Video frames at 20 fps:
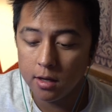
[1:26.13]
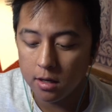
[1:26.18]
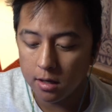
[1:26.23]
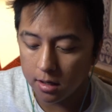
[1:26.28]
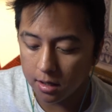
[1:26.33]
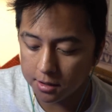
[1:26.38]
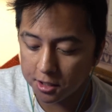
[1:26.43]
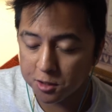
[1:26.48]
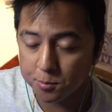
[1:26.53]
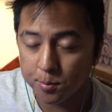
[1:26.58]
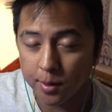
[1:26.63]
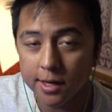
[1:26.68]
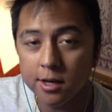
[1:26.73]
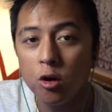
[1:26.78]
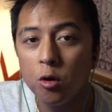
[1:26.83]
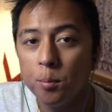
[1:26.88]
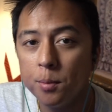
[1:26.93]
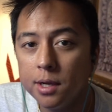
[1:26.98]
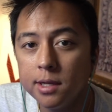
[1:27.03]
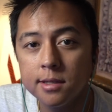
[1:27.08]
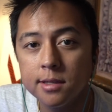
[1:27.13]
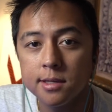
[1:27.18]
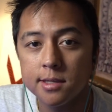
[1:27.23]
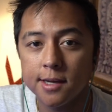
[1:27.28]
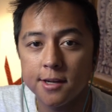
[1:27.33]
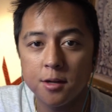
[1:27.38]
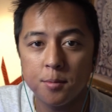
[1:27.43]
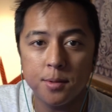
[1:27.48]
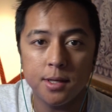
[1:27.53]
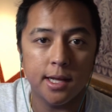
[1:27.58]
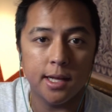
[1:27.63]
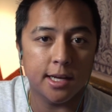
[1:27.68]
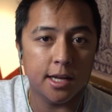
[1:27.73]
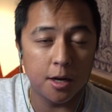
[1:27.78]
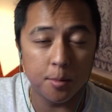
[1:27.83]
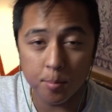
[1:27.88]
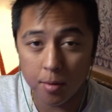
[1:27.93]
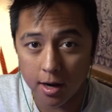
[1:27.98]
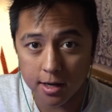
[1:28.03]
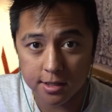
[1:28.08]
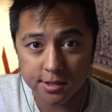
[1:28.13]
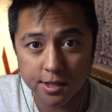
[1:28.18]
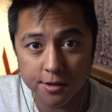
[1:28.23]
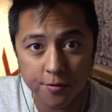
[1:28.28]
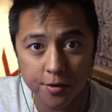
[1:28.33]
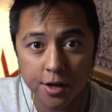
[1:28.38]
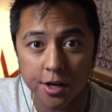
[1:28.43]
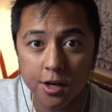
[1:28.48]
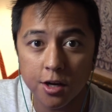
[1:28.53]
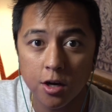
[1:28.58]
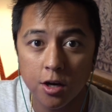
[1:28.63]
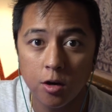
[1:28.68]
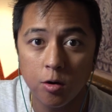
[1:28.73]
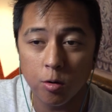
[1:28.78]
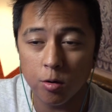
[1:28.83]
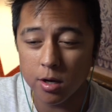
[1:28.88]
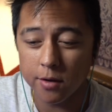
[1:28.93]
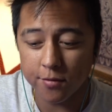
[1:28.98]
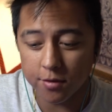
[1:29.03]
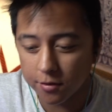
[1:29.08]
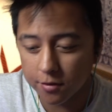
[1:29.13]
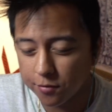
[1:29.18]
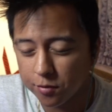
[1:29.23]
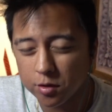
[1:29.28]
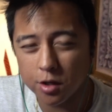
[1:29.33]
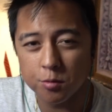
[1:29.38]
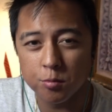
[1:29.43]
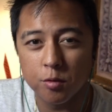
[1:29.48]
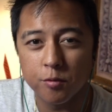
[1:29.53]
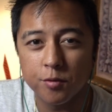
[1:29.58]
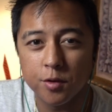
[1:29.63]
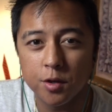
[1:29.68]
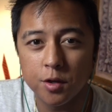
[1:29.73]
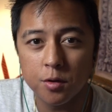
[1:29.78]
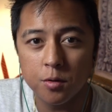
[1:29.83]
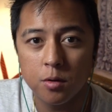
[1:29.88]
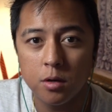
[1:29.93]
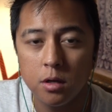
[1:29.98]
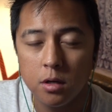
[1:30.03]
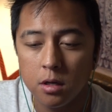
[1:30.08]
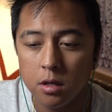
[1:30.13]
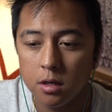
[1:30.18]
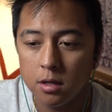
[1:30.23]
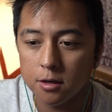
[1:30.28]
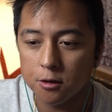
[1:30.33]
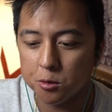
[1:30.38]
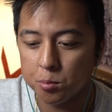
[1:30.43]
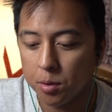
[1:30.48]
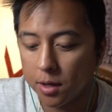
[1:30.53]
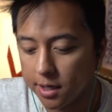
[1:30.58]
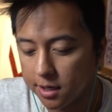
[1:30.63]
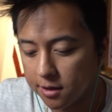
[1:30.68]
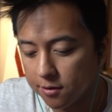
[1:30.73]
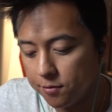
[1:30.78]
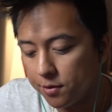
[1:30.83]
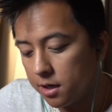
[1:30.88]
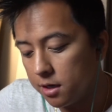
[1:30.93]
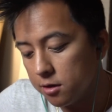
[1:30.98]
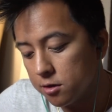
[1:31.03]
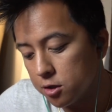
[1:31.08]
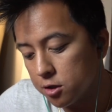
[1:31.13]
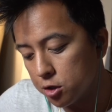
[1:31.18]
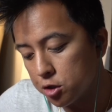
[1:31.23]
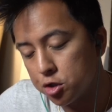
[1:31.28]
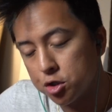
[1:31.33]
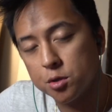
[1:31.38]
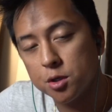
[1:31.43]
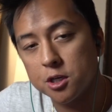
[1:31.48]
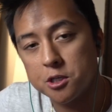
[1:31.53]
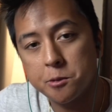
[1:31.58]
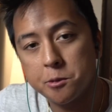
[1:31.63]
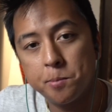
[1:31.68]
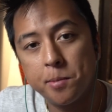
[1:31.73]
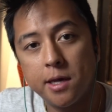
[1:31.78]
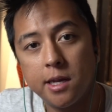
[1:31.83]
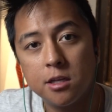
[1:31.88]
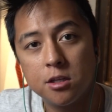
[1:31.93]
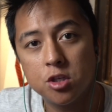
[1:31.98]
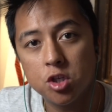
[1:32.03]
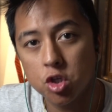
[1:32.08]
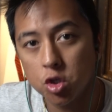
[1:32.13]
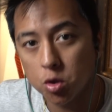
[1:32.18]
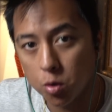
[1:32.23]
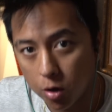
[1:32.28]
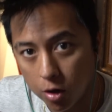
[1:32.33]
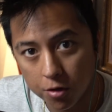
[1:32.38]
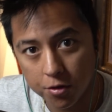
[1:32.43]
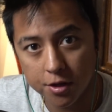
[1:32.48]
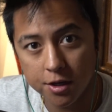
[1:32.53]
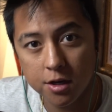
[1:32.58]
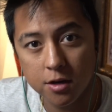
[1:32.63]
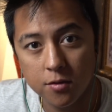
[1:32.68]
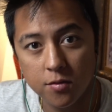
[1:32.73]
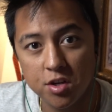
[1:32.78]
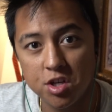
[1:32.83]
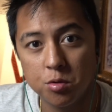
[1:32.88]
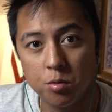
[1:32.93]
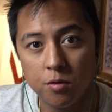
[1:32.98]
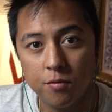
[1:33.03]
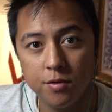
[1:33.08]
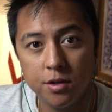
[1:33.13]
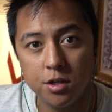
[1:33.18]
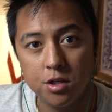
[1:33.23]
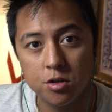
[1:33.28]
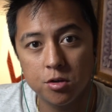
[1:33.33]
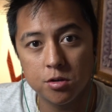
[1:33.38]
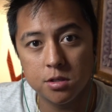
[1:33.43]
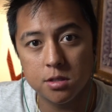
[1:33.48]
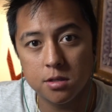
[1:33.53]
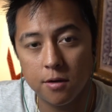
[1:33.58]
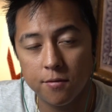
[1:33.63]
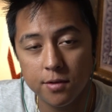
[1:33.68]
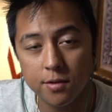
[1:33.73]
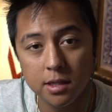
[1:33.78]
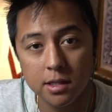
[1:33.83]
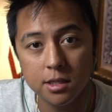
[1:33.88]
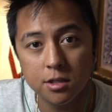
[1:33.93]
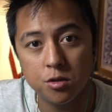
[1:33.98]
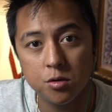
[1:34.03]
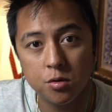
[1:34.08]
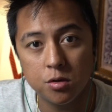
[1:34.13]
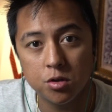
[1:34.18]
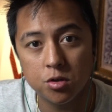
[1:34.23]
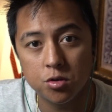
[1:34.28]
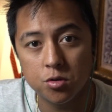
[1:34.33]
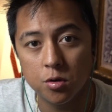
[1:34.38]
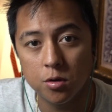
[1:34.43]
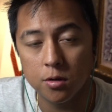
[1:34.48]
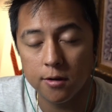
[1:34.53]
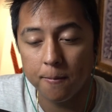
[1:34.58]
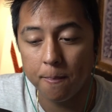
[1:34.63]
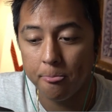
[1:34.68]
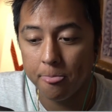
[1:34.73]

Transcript: this by no means is going to be like an unboxing video or even a full-on review. There's plenty of videos explaining to you all the individual features of the Elite 2 controller,